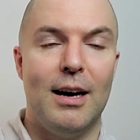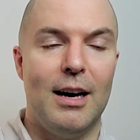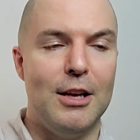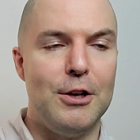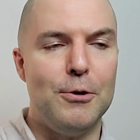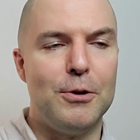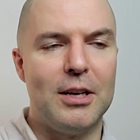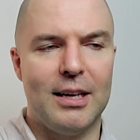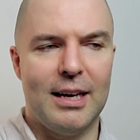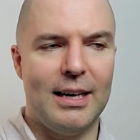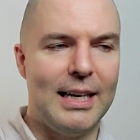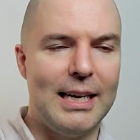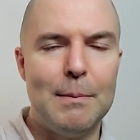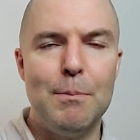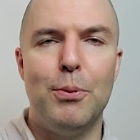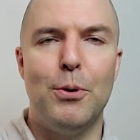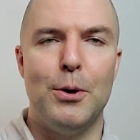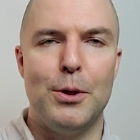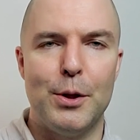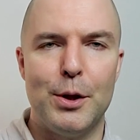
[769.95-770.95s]
You can kind of
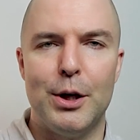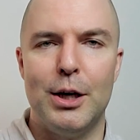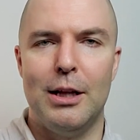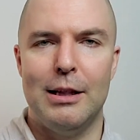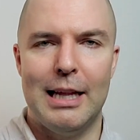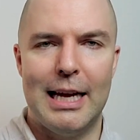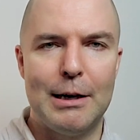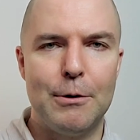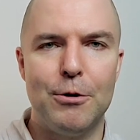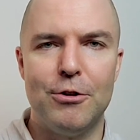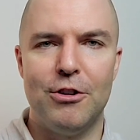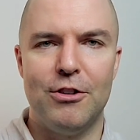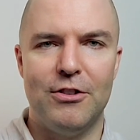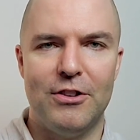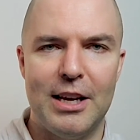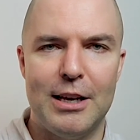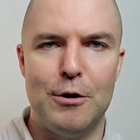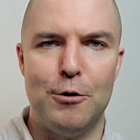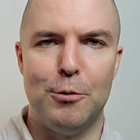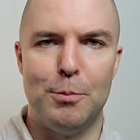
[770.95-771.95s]
input the languages
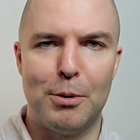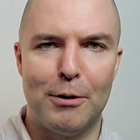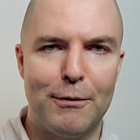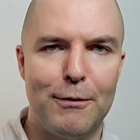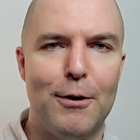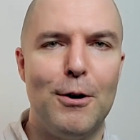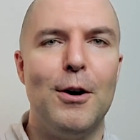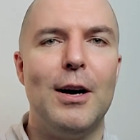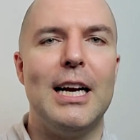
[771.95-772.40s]
that you would prefer,